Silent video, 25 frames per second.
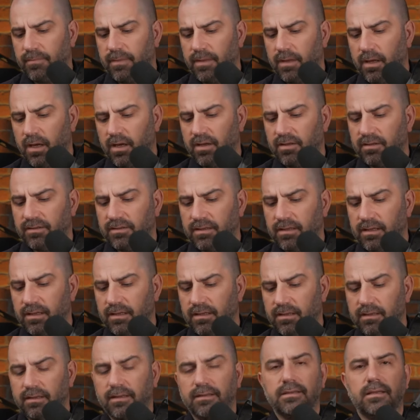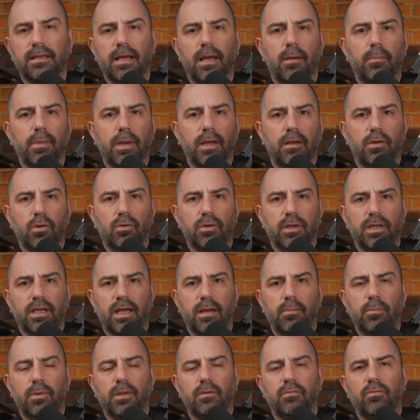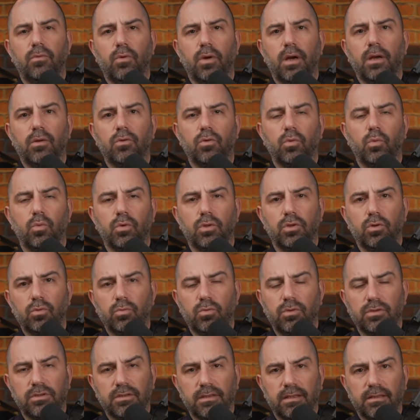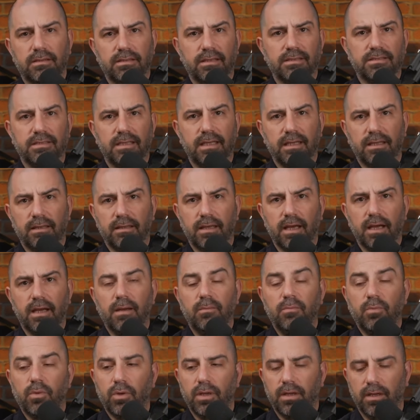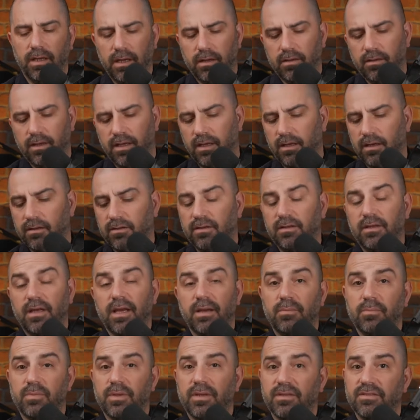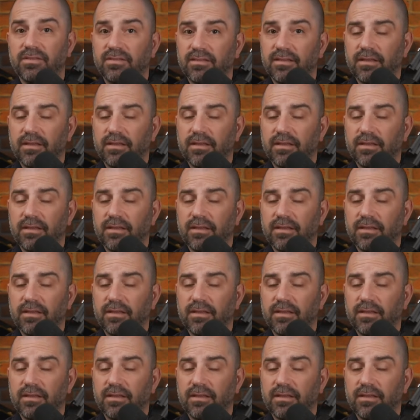Honestly, it's now my go-to camera for outdoor use. In this heat, I avoid carrying other cameras.